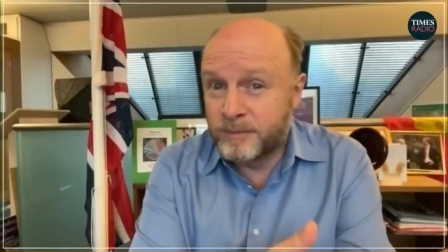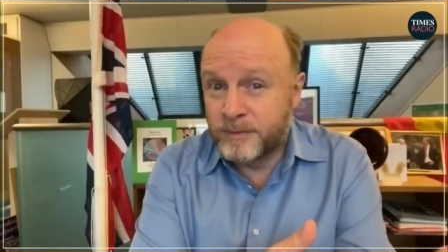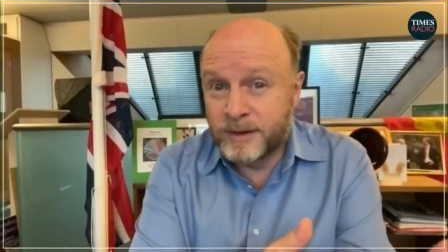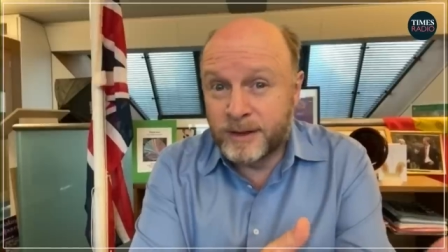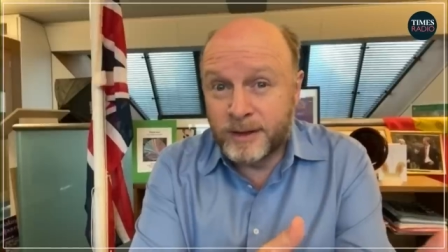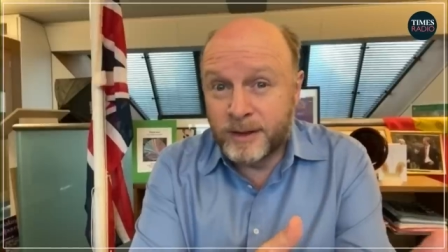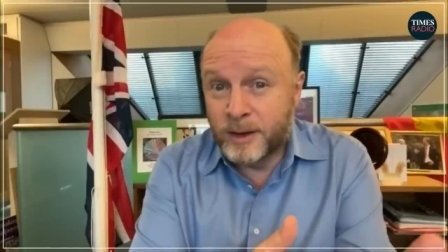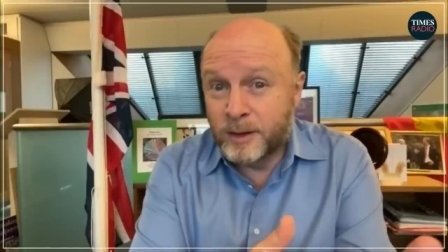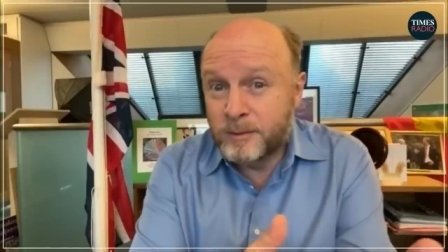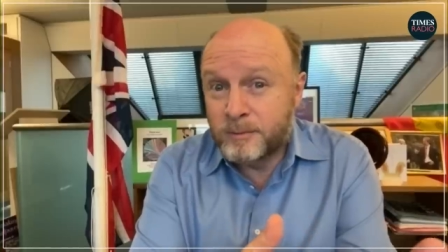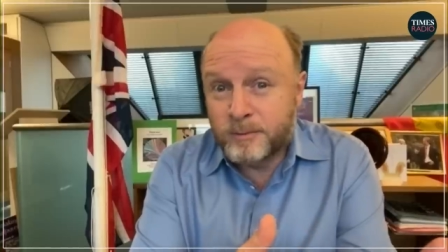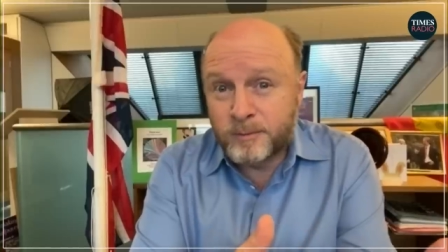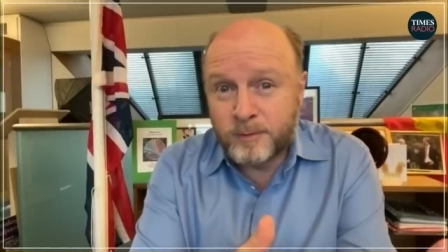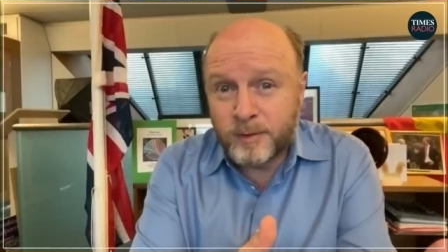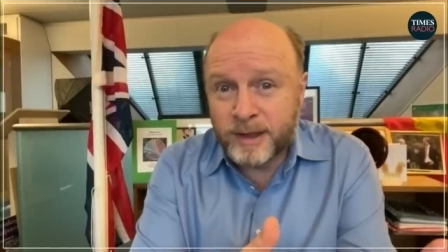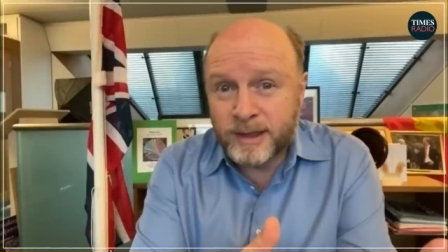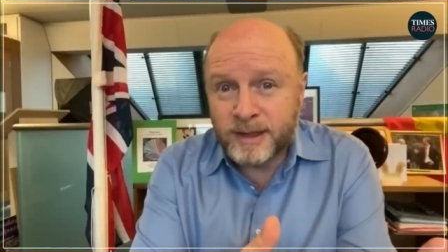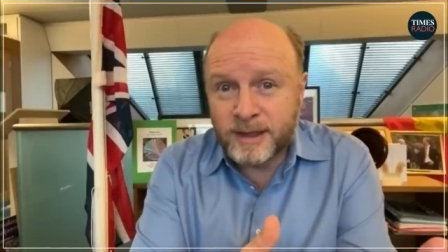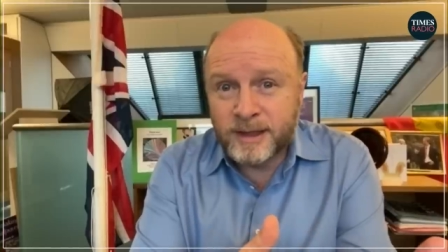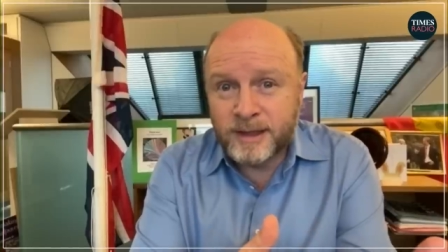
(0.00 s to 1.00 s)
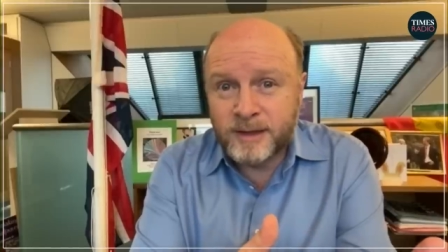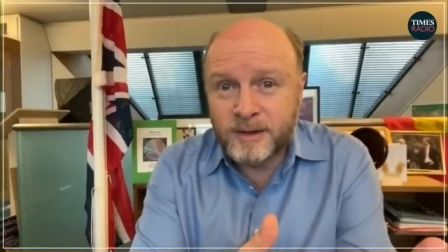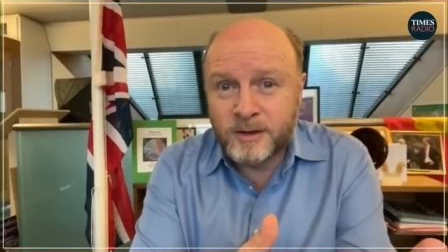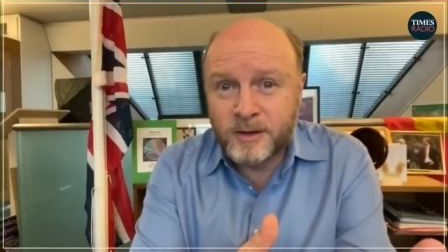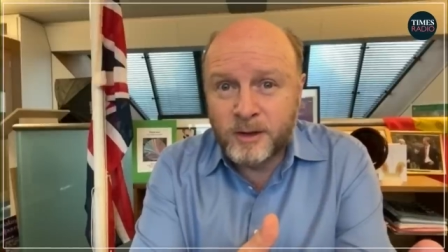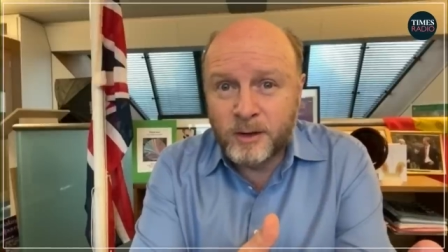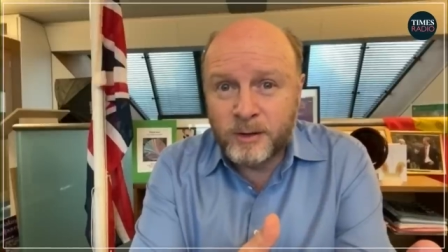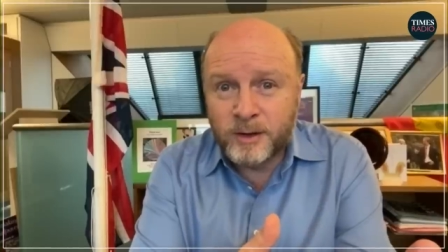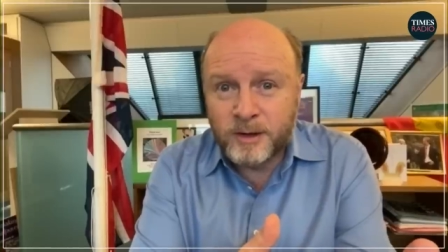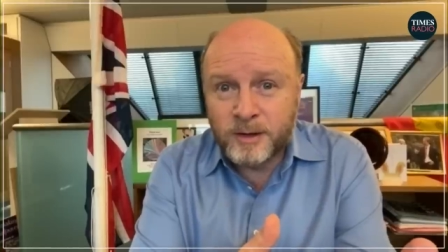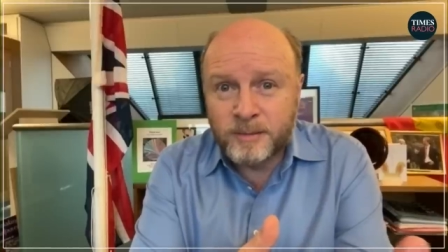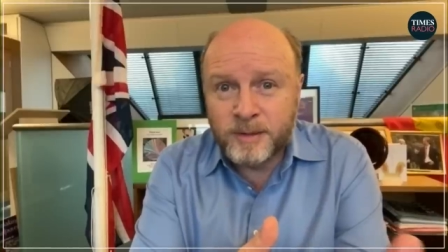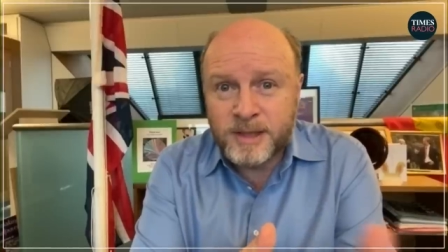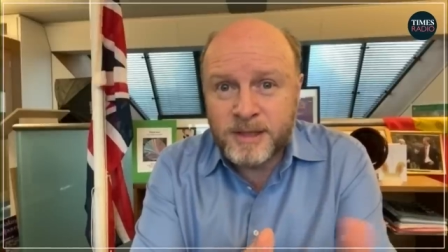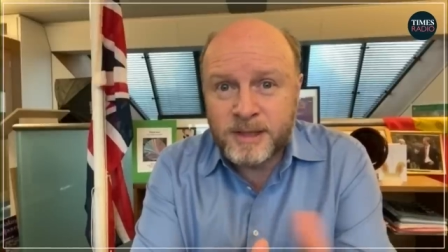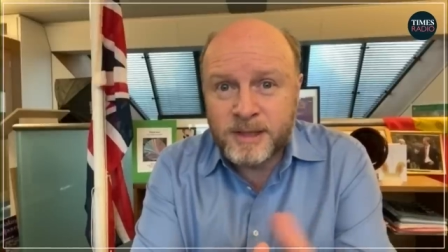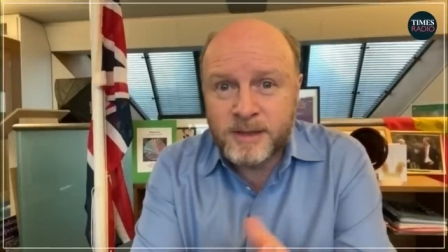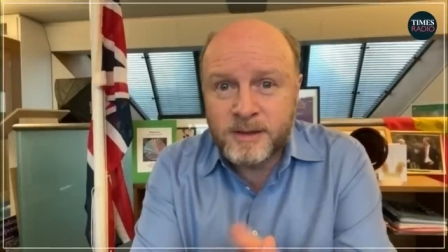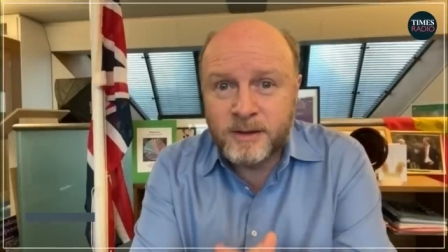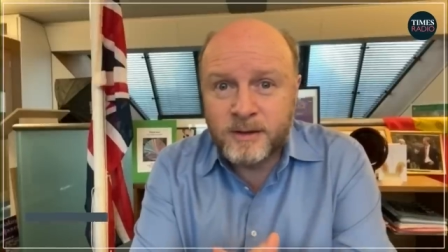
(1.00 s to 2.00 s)
you know, frankly, doing the
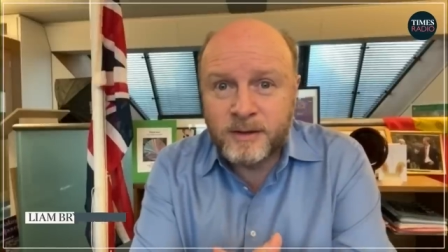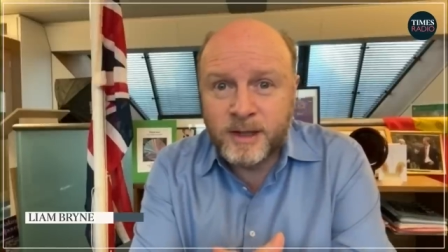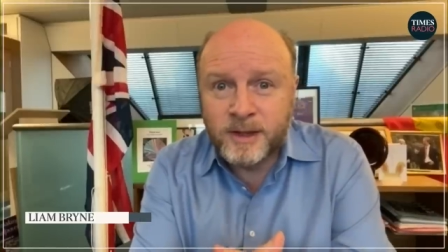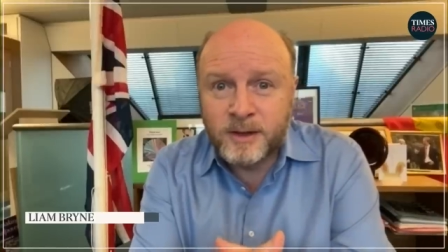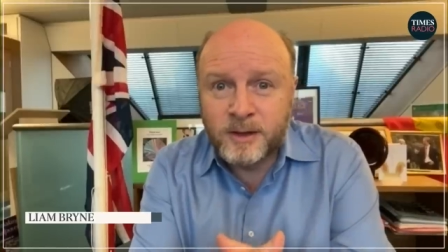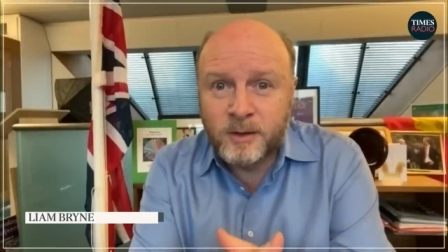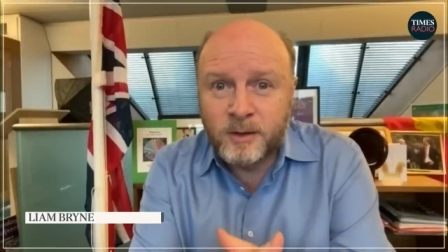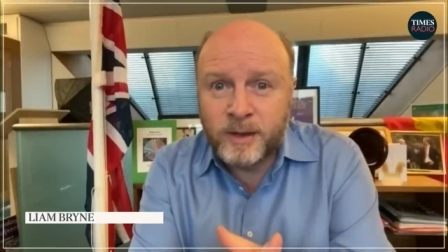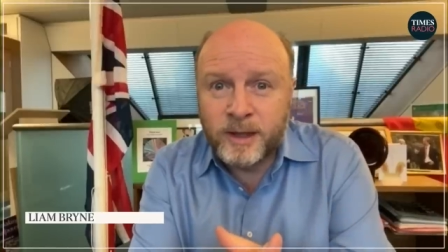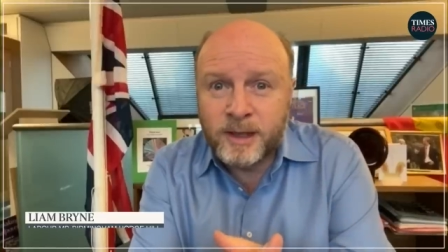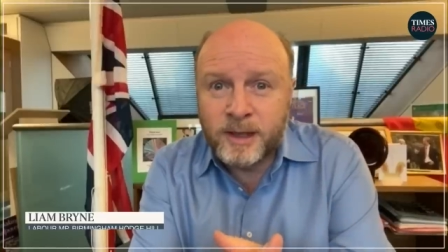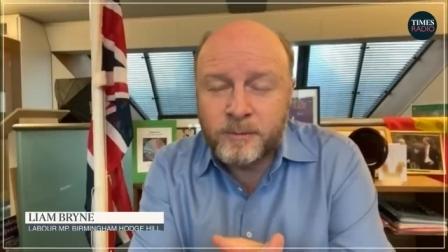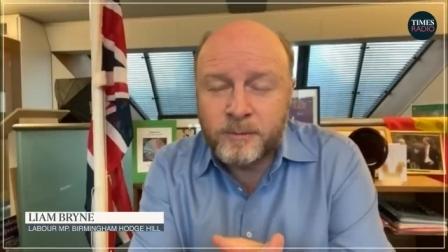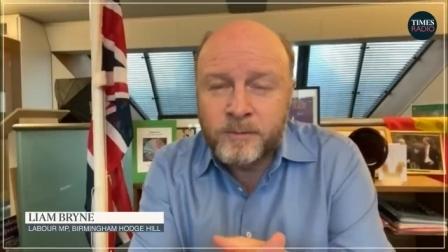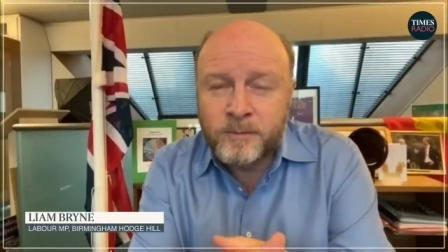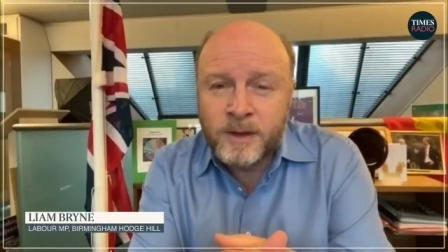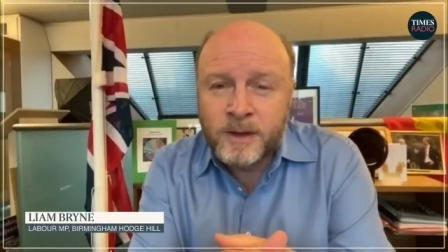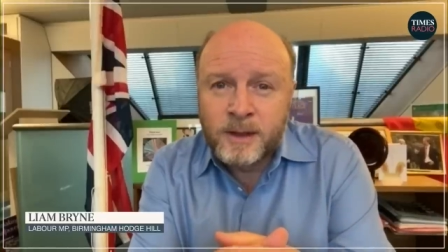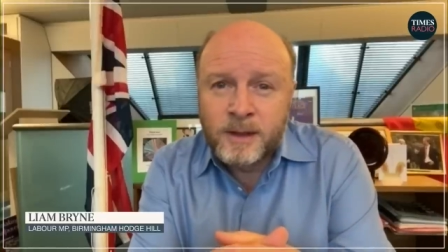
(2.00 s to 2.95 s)
business that they're doing.